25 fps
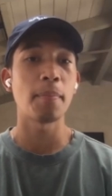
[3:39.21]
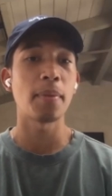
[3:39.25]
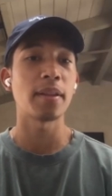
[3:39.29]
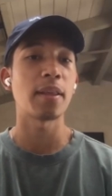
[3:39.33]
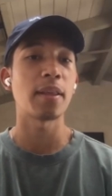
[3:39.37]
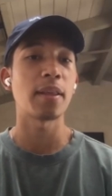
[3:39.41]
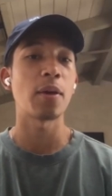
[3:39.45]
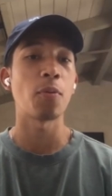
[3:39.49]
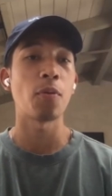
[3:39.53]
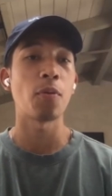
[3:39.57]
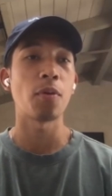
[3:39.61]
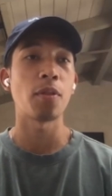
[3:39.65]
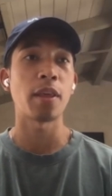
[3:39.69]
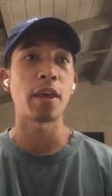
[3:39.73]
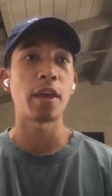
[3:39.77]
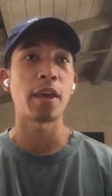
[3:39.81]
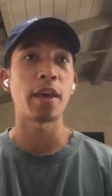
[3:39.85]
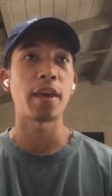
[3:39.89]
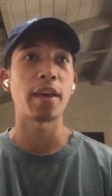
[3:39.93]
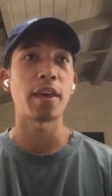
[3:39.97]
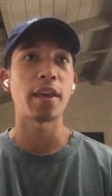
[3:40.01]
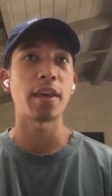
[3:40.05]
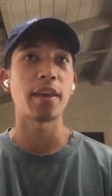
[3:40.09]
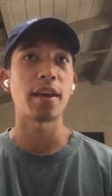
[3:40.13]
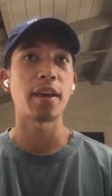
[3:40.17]
but
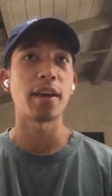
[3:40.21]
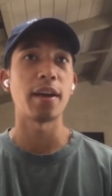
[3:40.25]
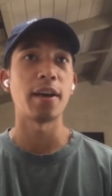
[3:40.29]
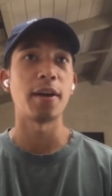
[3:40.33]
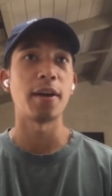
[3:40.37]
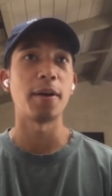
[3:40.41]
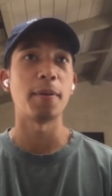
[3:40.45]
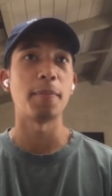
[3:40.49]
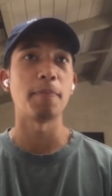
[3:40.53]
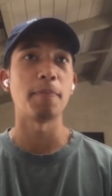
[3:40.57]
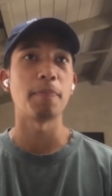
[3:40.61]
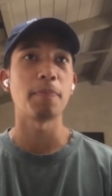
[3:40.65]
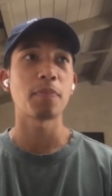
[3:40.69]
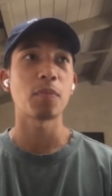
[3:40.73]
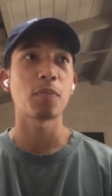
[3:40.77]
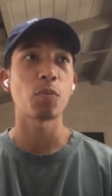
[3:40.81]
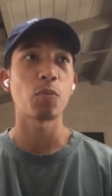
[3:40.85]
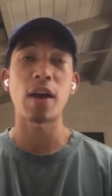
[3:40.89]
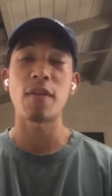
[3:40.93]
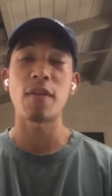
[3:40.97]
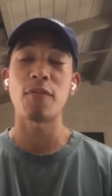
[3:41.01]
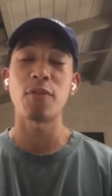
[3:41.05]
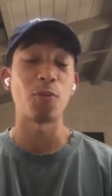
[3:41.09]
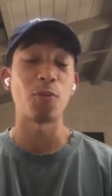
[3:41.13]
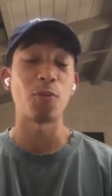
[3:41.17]
we
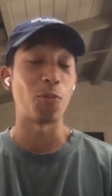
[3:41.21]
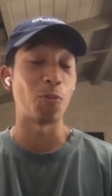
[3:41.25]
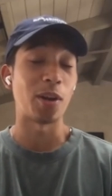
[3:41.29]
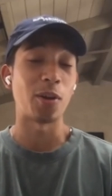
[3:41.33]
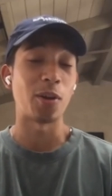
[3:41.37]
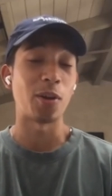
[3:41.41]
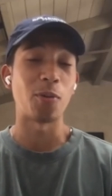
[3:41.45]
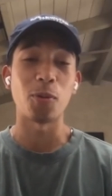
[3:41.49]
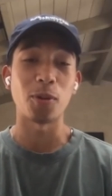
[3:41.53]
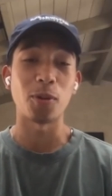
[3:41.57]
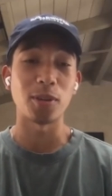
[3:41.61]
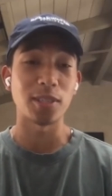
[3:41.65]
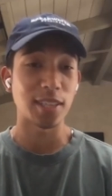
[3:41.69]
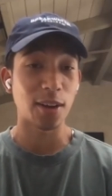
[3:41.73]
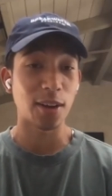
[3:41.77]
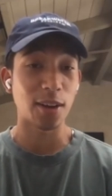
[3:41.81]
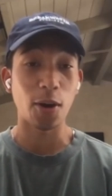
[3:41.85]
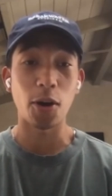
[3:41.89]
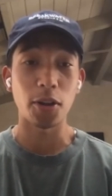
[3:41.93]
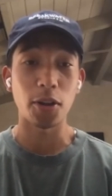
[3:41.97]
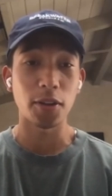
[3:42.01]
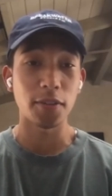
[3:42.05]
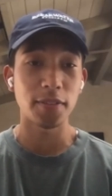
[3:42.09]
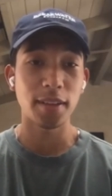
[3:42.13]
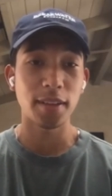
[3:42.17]
haven't won awards at
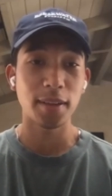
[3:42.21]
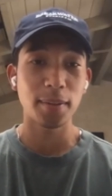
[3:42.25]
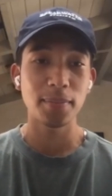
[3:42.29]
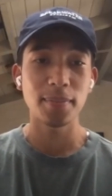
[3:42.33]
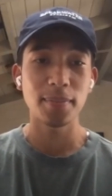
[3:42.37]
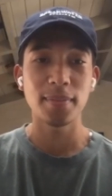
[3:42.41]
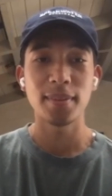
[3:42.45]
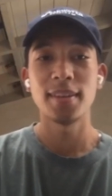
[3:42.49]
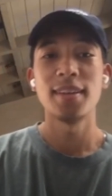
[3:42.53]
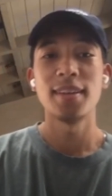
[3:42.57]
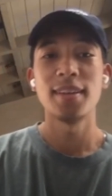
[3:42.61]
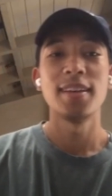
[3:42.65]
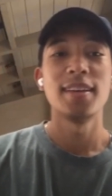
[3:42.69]
all of them.